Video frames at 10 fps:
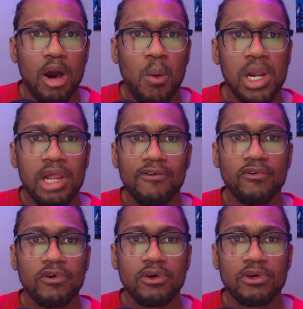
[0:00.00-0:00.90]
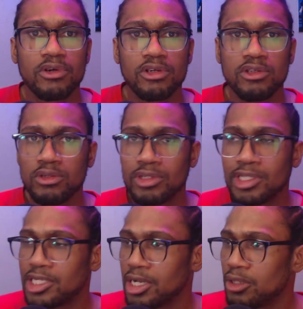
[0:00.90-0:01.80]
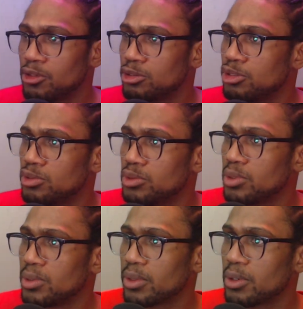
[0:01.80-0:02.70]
whenever you tell the truth